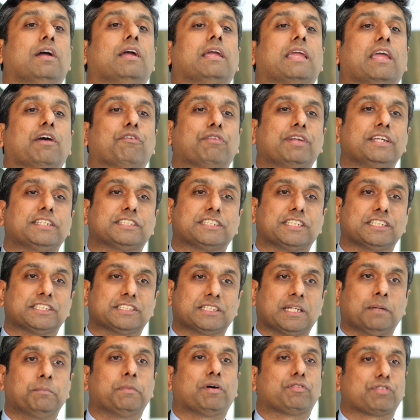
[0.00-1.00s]
every
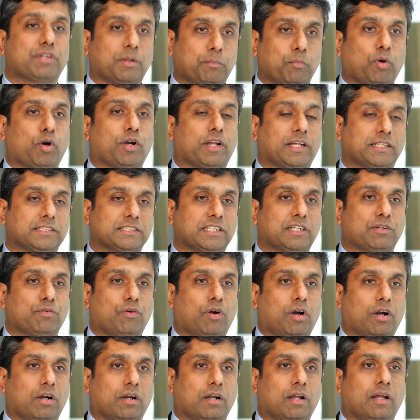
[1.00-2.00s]
system of the body is
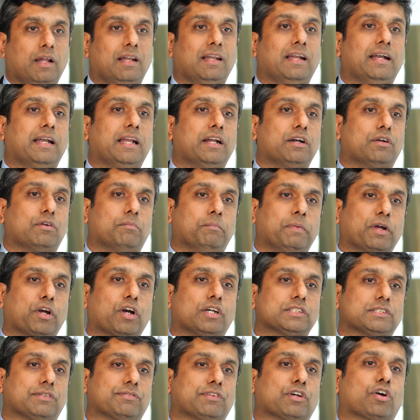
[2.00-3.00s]
involved, leading
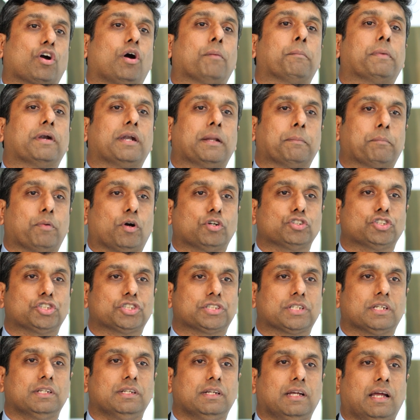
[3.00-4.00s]
because of the copper
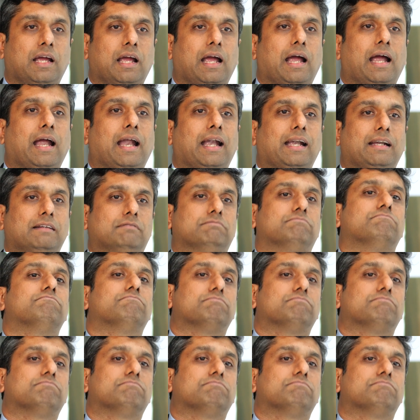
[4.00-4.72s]
deposition and